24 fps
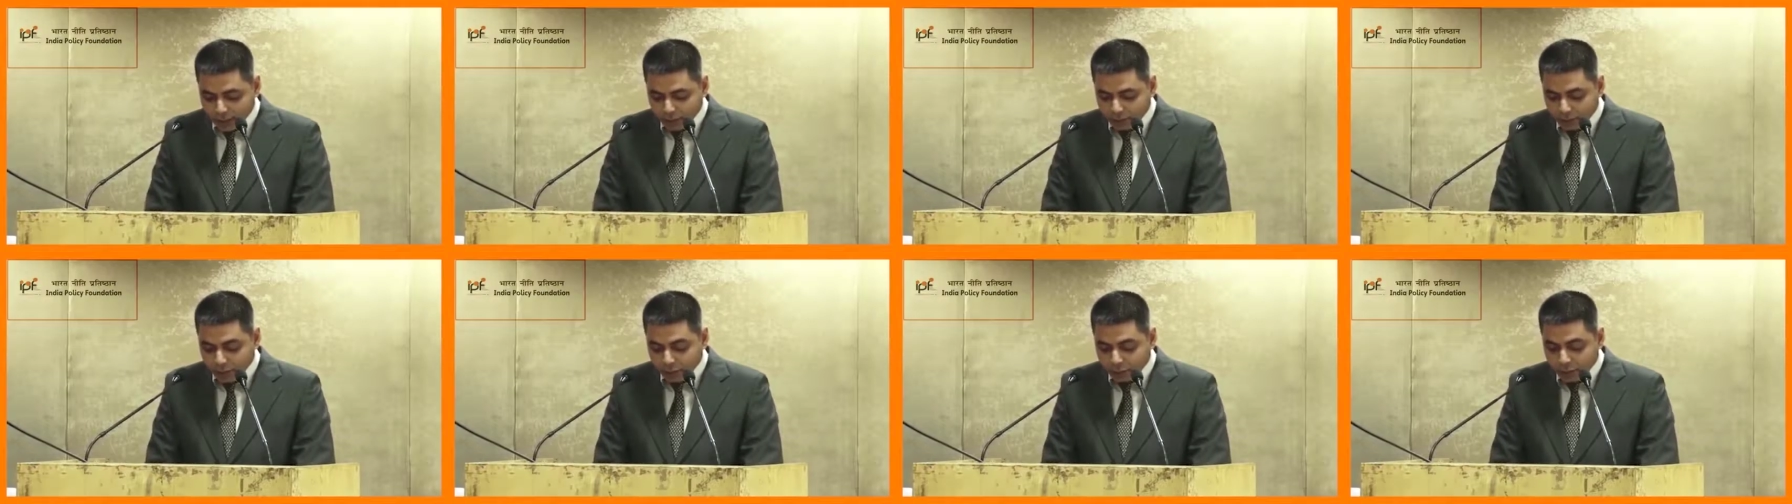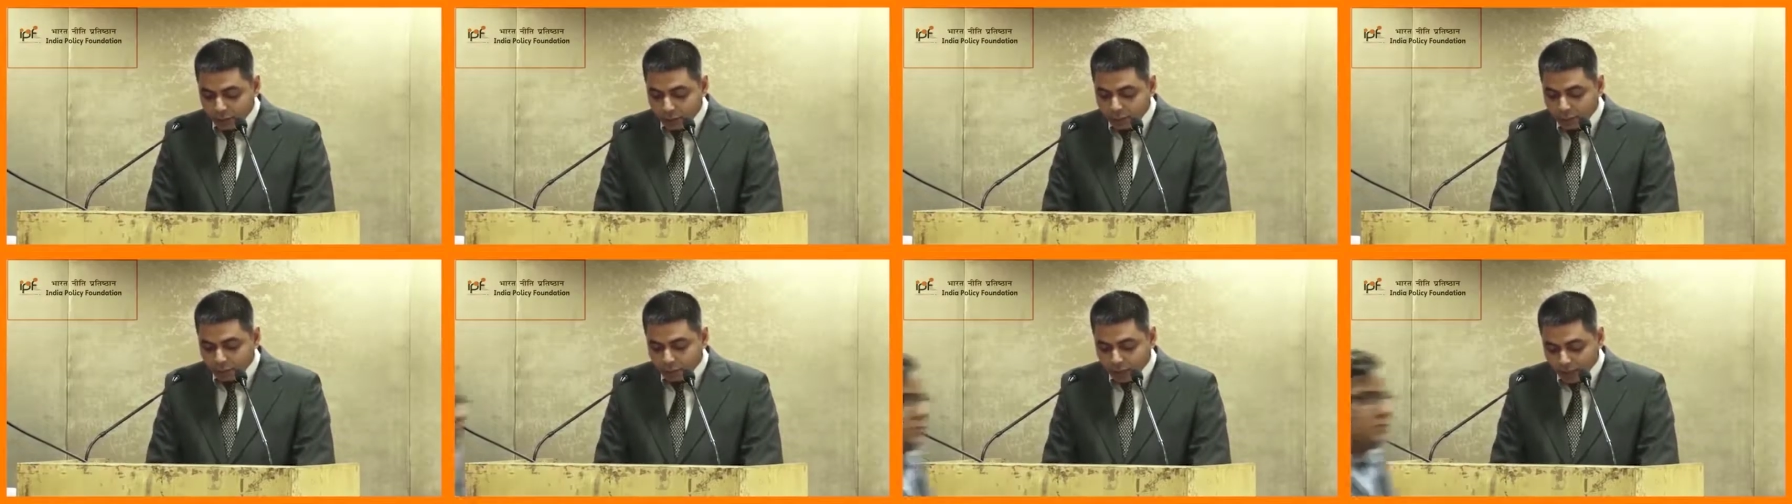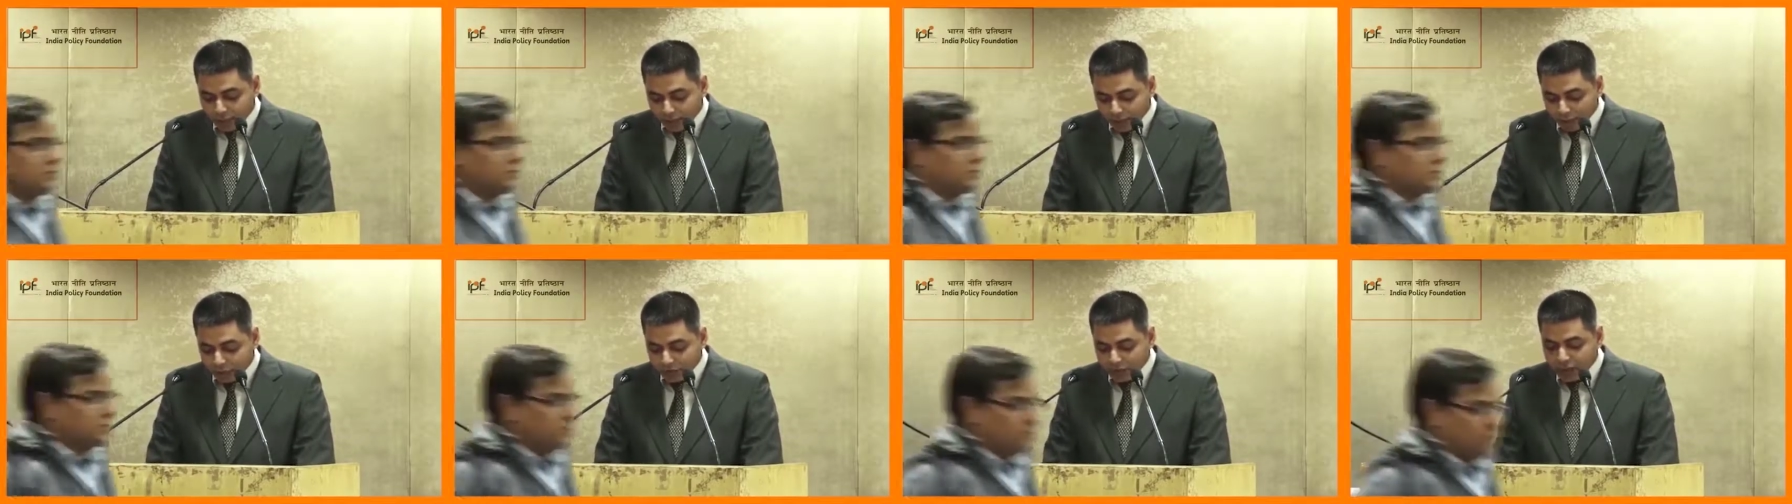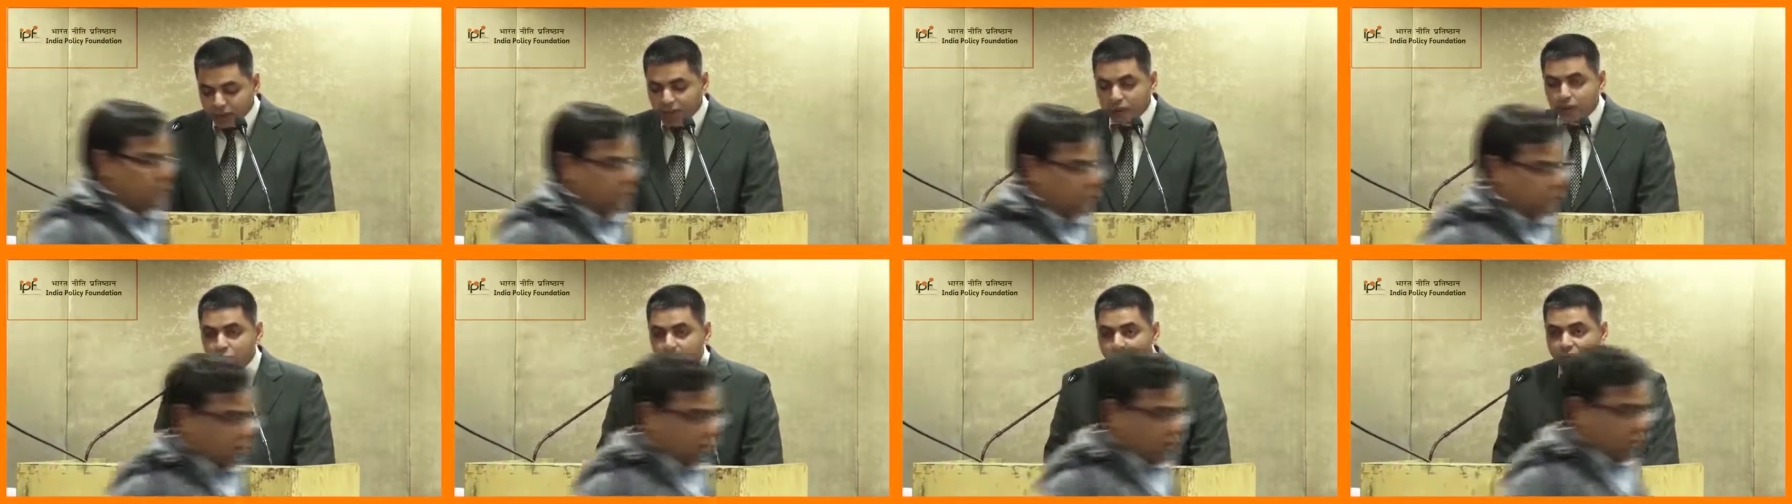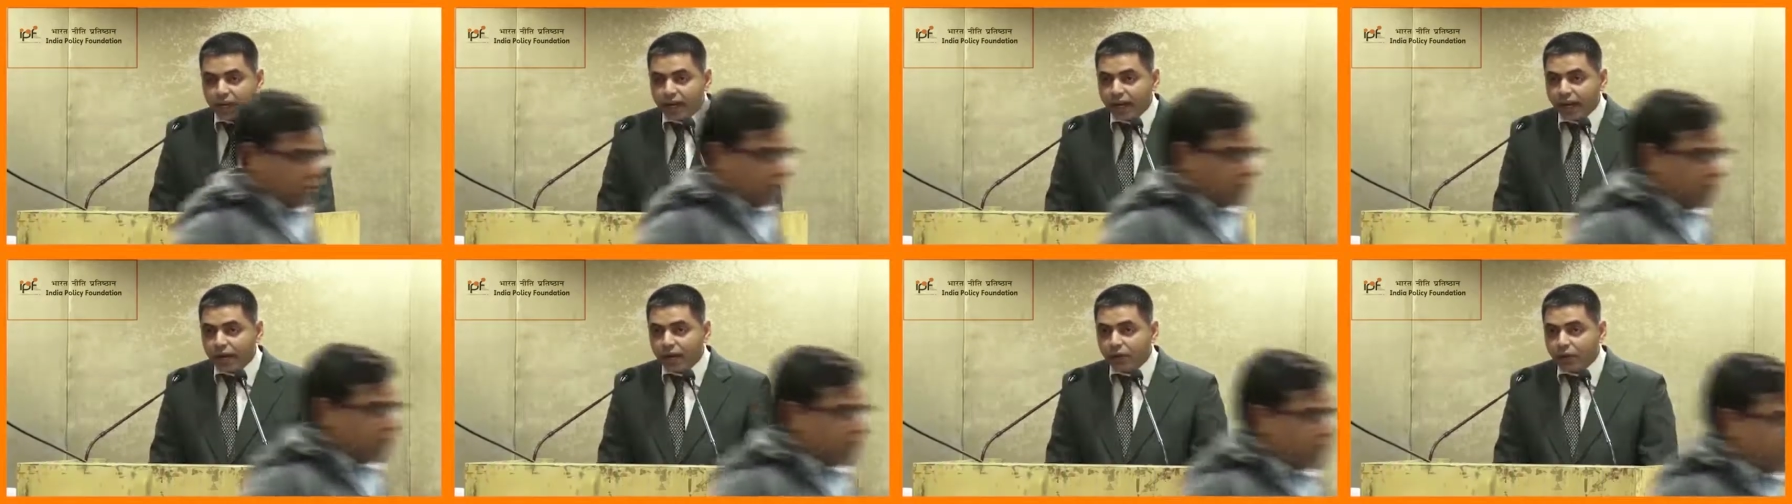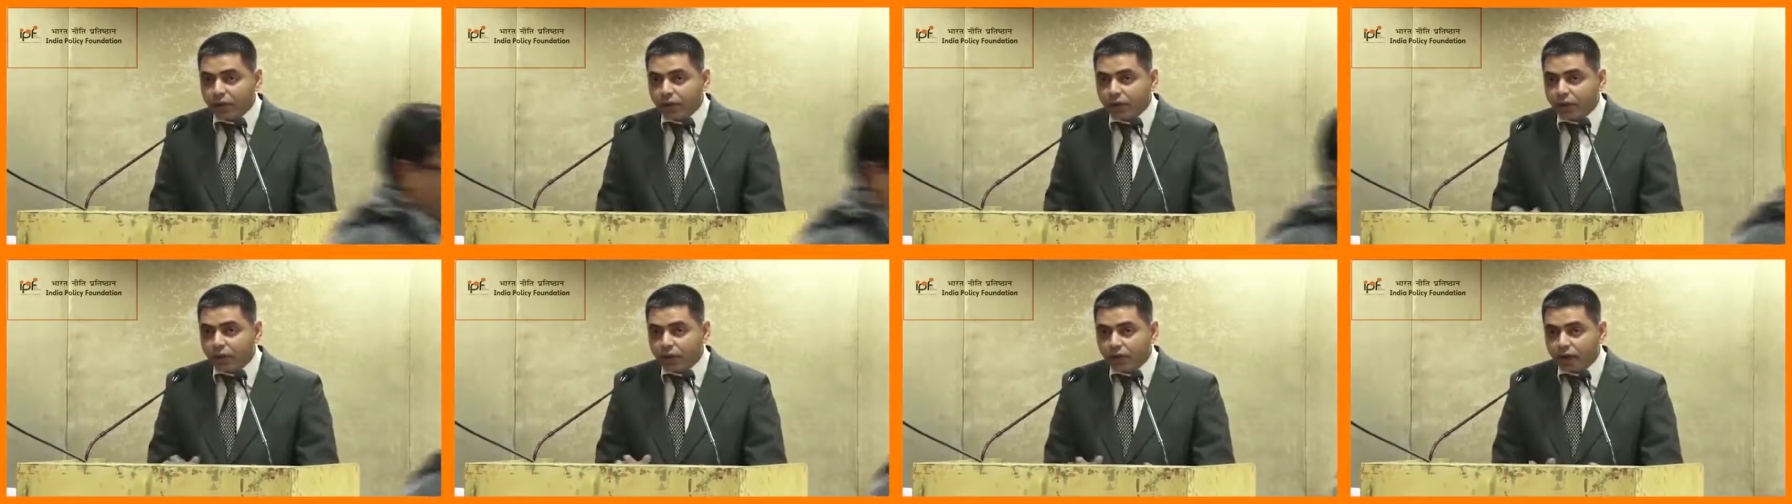will be beneficial for the
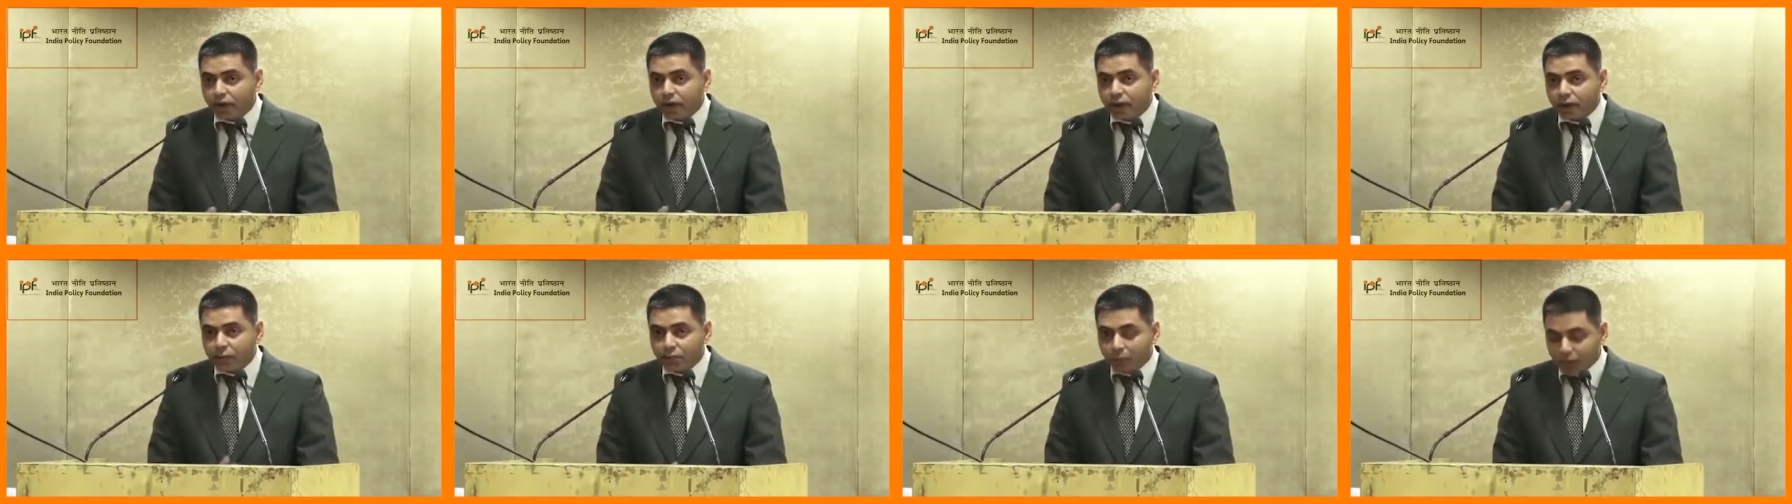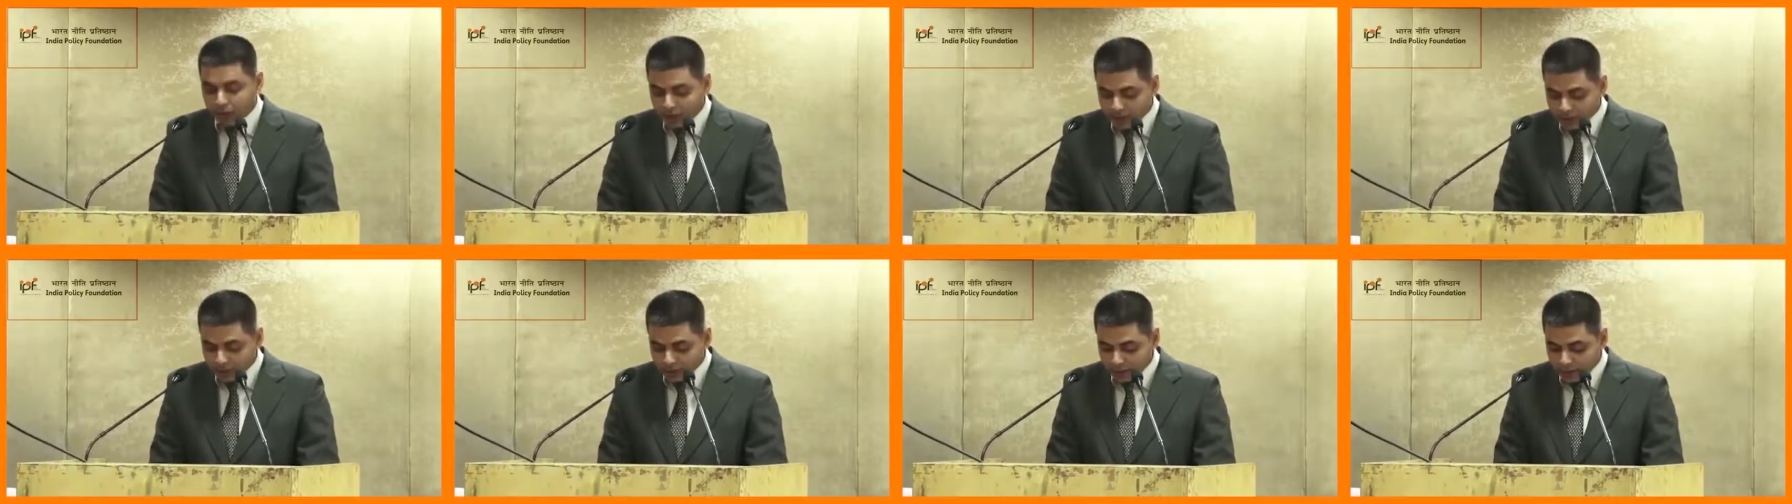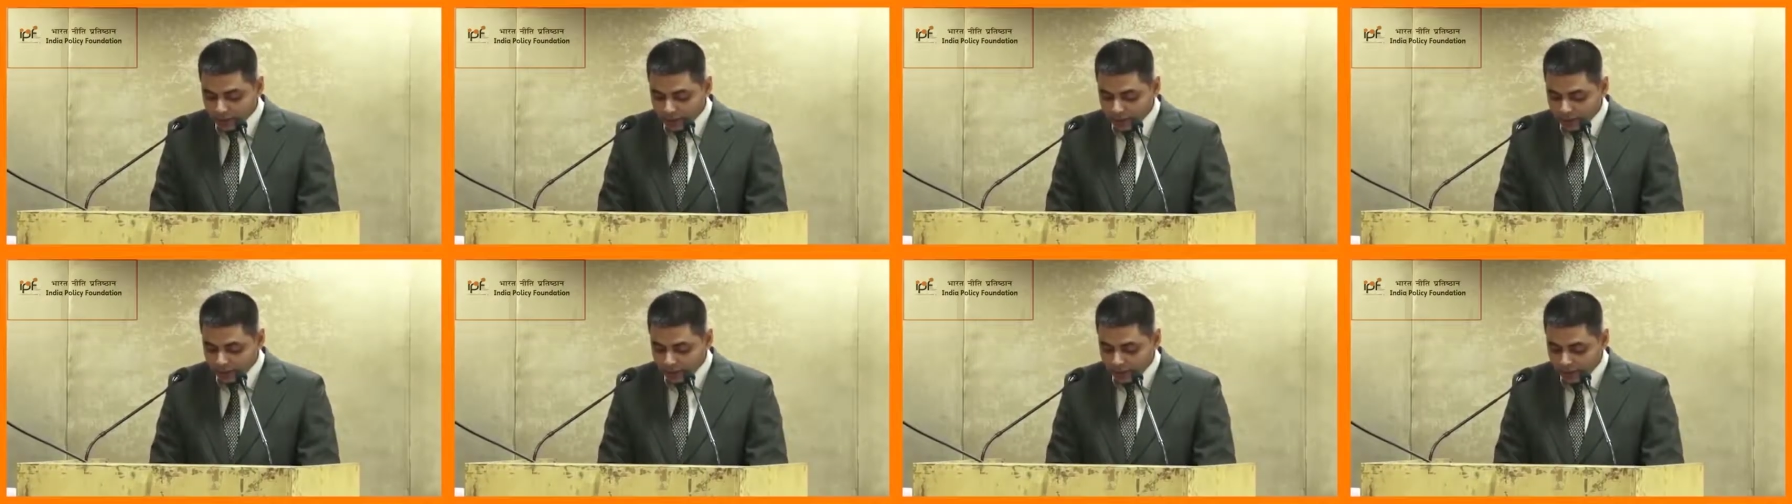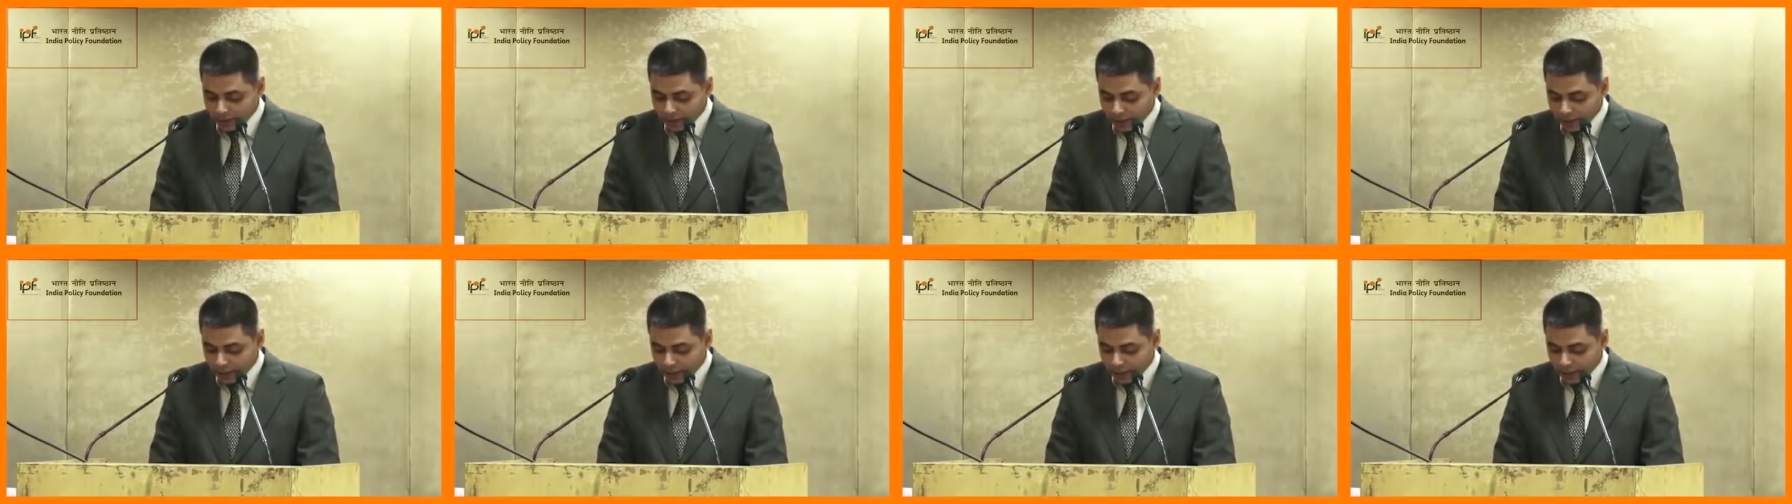idea of a united Pakistan.